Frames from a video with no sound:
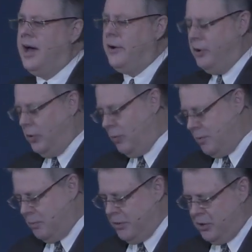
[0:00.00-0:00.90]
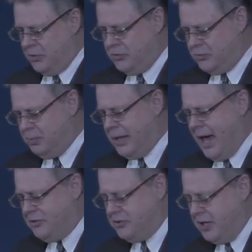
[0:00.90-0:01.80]
I don't know, remember those
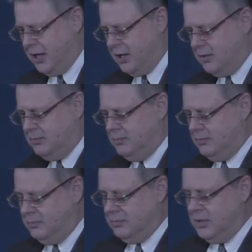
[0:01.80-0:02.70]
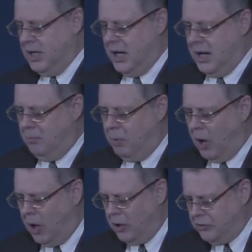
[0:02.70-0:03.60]
plastic uh,
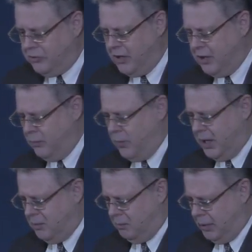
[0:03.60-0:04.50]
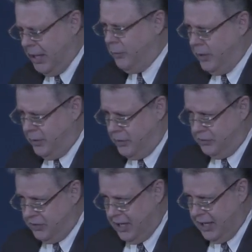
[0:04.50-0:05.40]
balls that we can play with
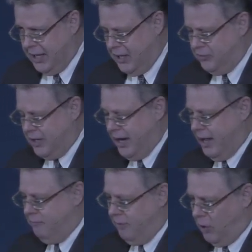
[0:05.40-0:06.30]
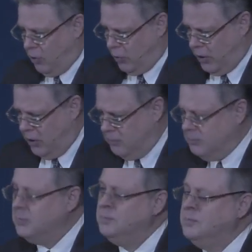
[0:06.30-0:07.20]
as kids, and it had Velcro
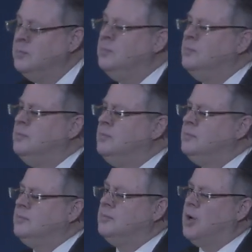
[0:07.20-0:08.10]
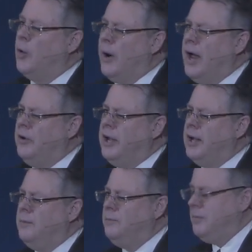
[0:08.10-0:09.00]
around
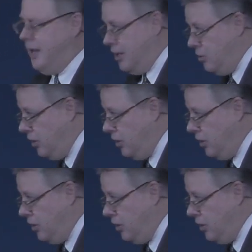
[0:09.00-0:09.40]
it, and you